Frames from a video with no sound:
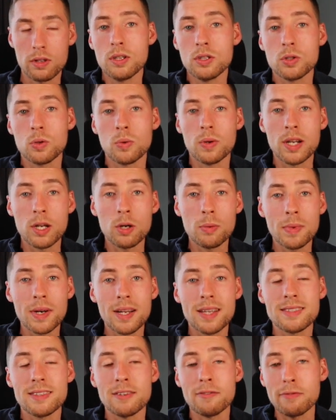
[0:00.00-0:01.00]
So
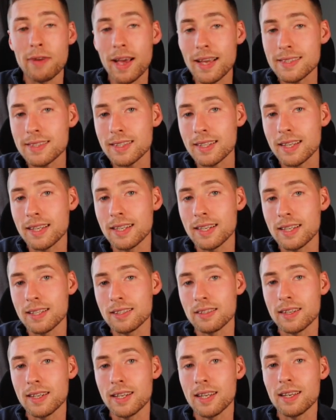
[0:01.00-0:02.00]
Illumina is investing in
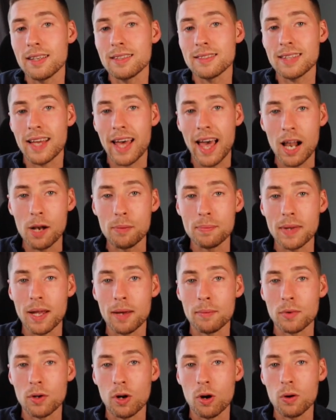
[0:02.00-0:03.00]
these ideas to help
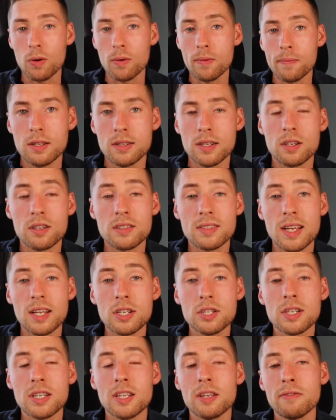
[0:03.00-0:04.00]
them grow. They're
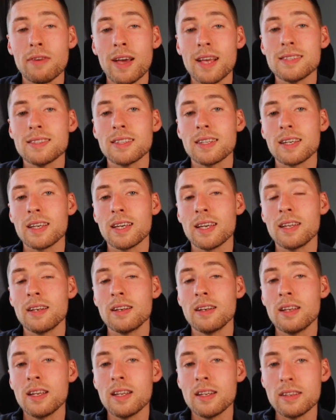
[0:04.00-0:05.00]
essentially investing
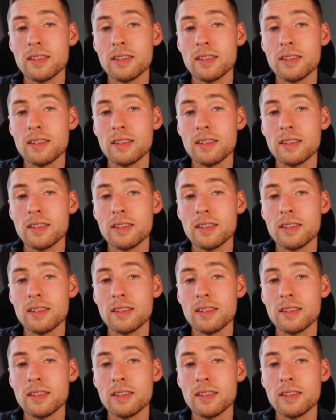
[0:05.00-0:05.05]
in